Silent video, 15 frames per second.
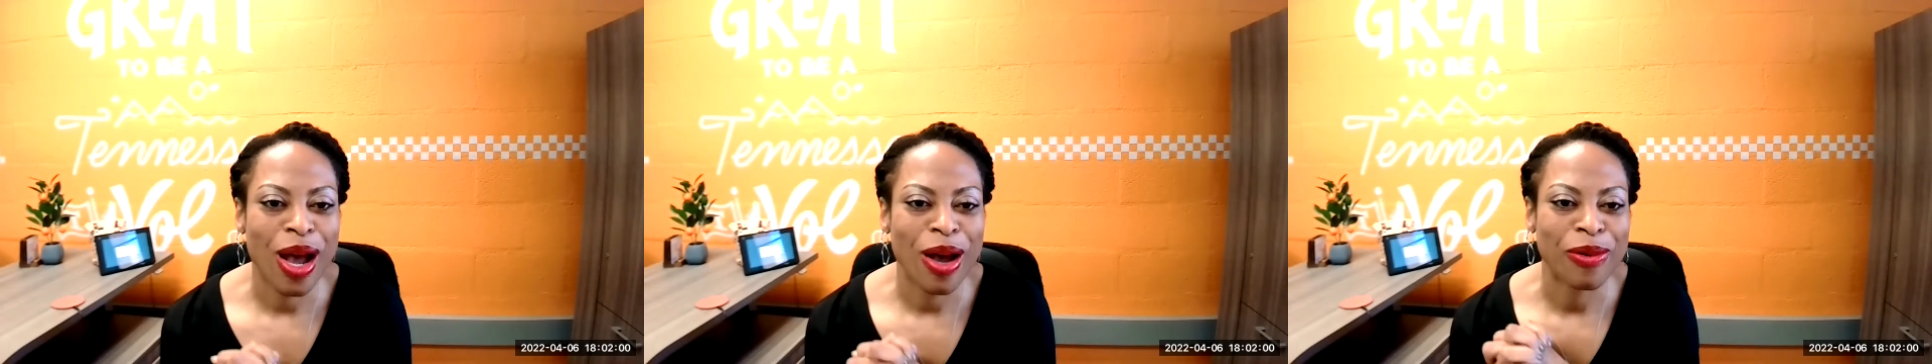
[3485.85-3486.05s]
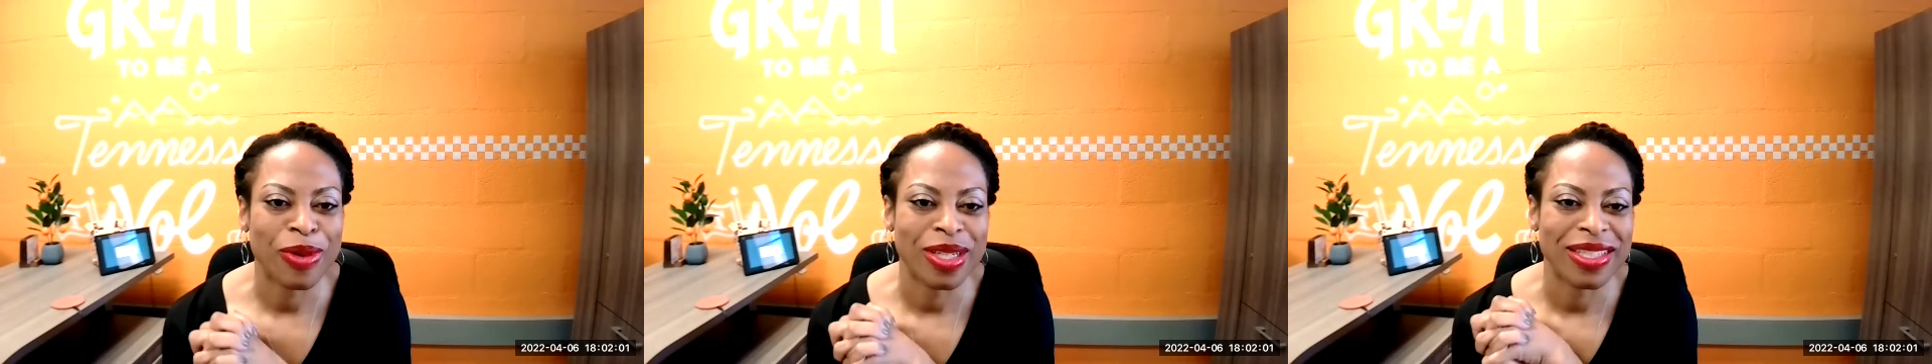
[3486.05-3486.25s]

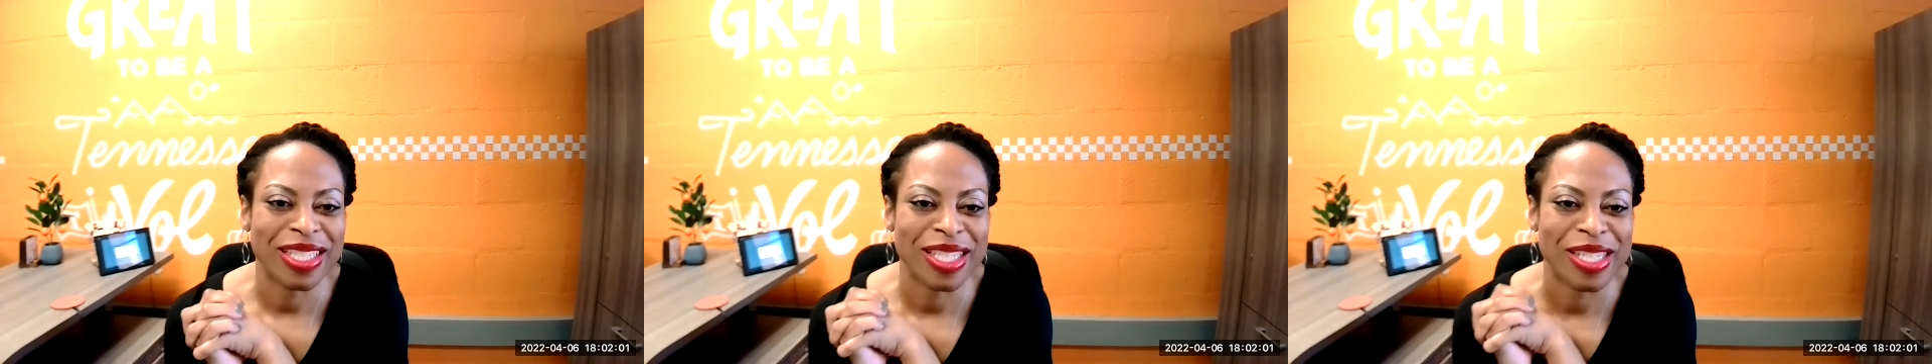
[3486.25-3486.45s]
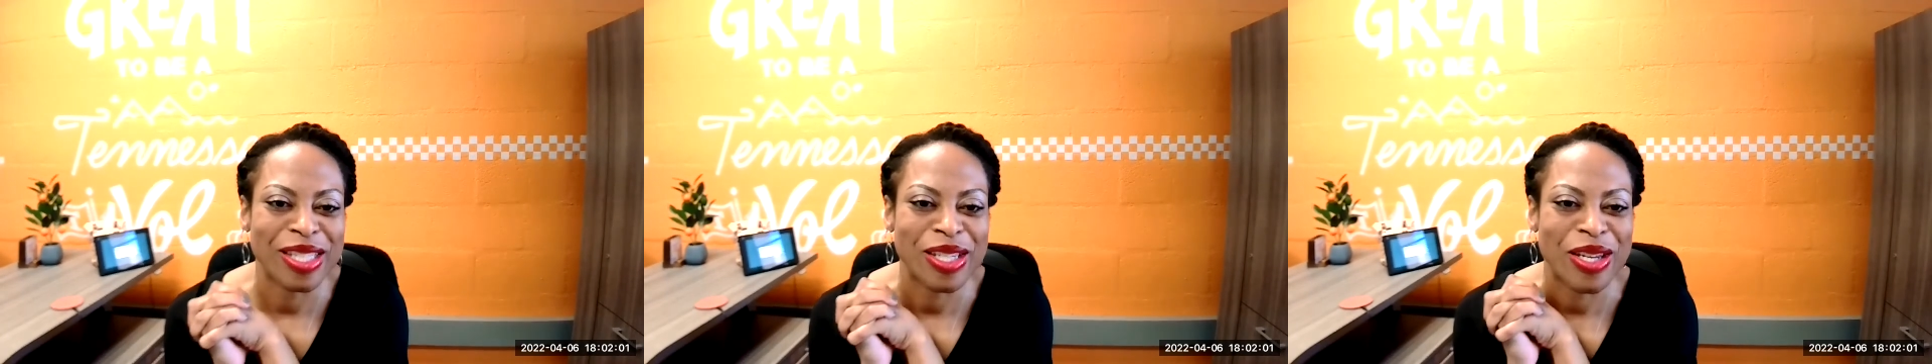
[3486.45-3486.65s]
I would
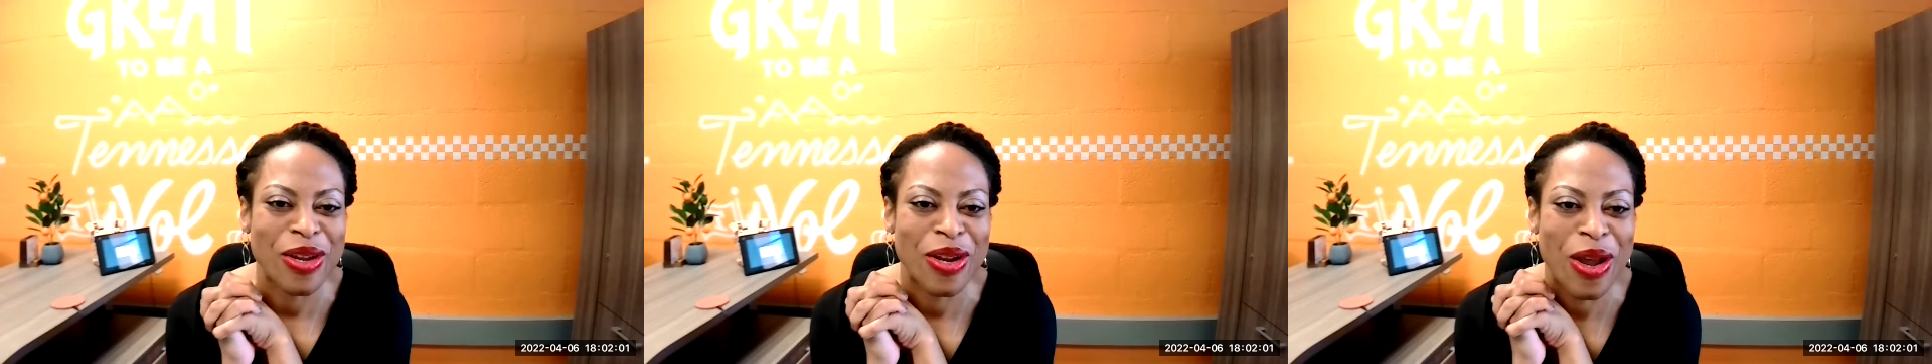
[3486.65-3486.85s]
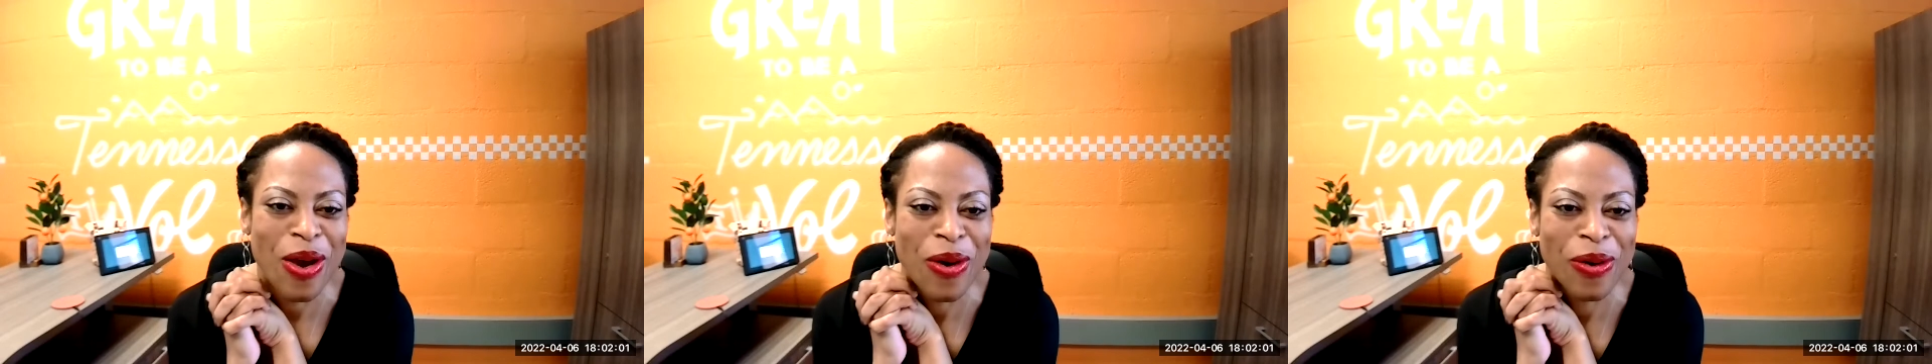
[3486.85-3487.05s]
just,
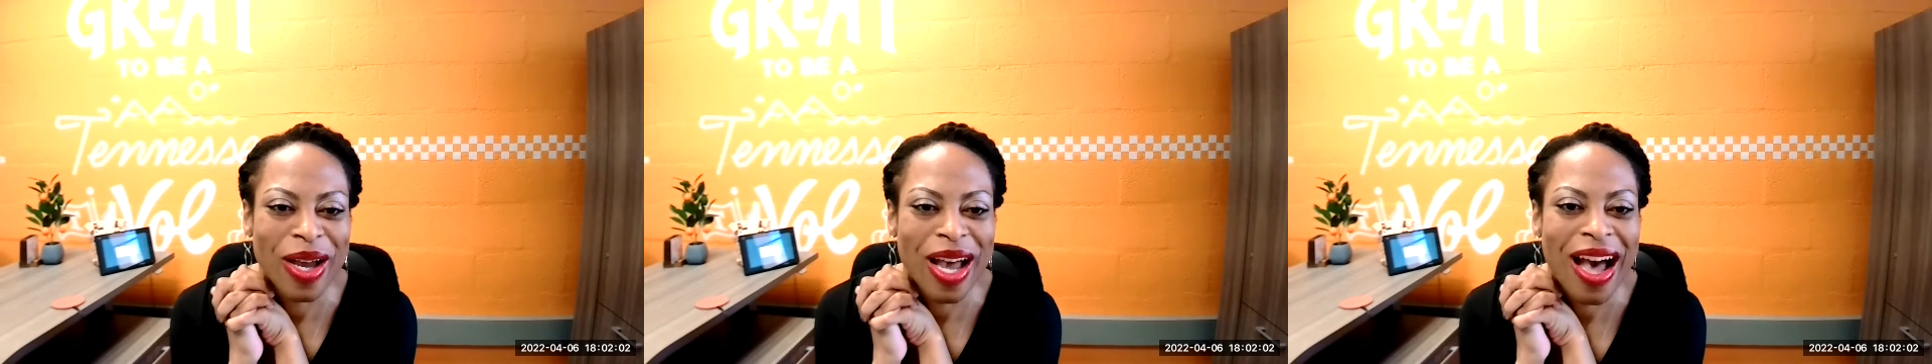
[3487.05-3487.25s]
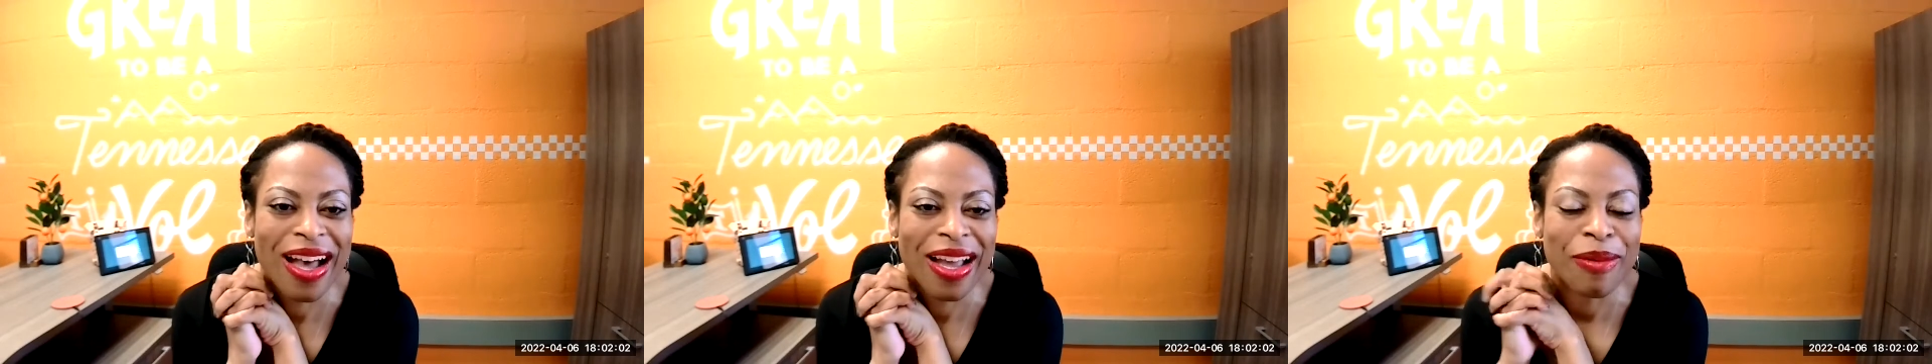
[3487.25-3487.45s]
you
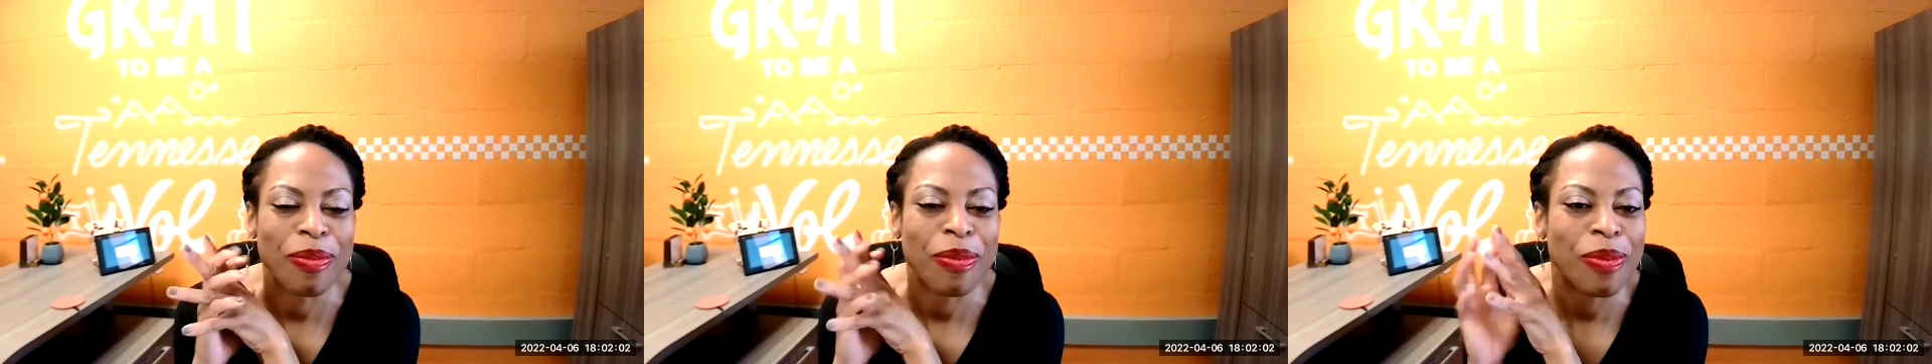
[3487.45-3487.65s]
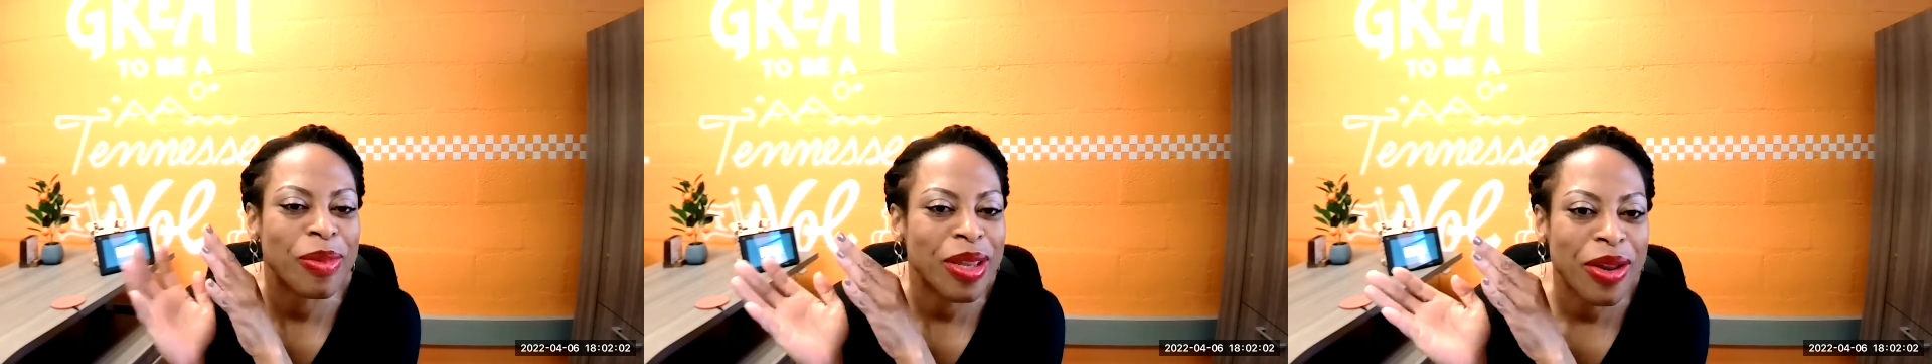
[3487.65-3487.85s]

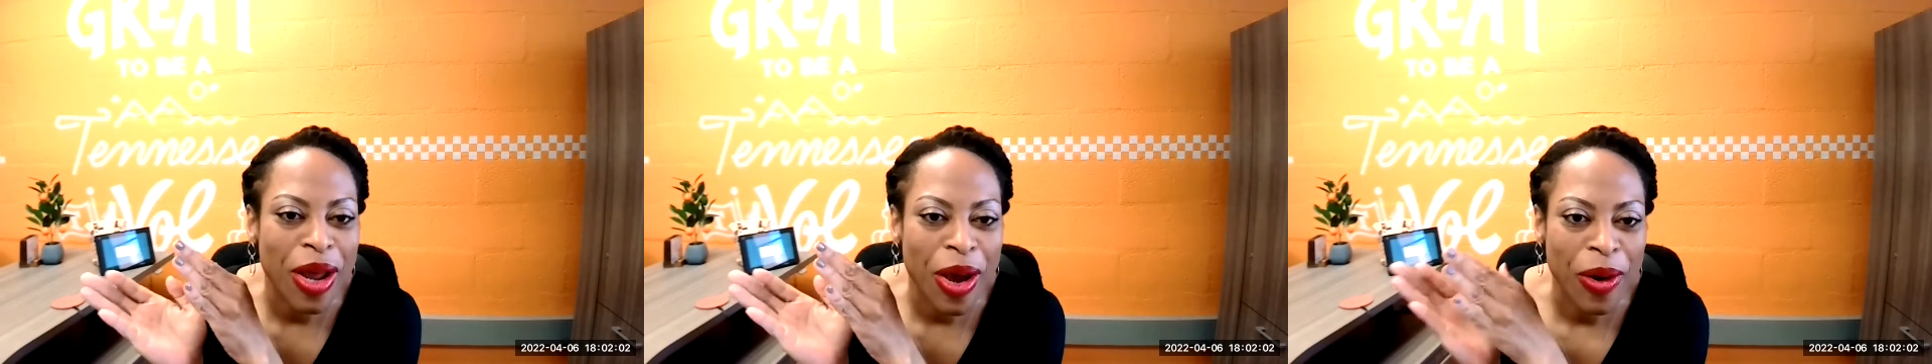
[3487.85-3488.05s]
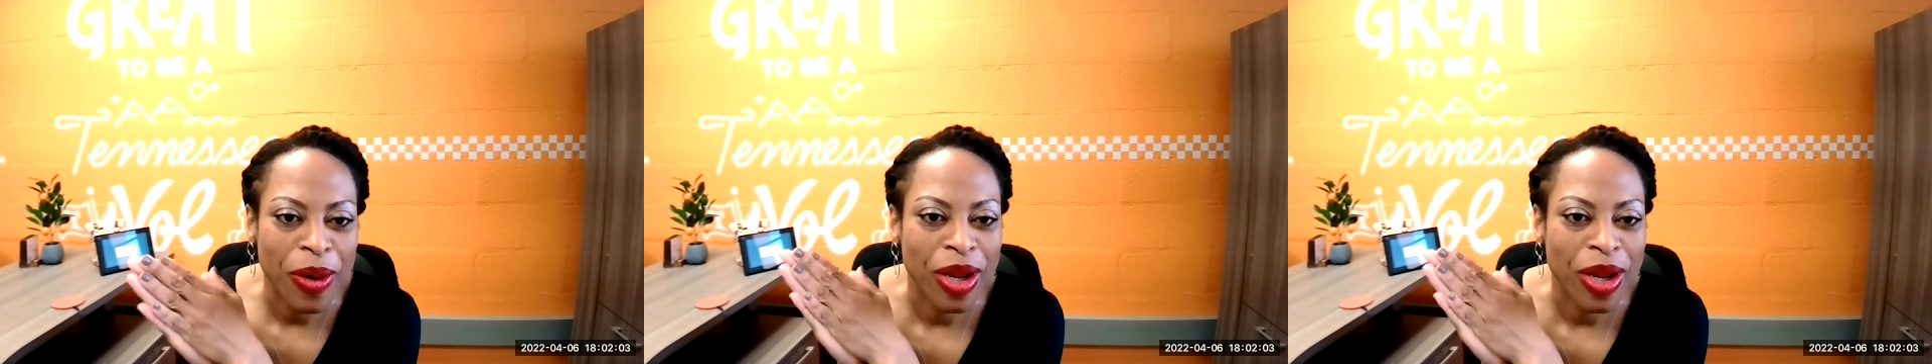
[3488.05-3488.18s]
know,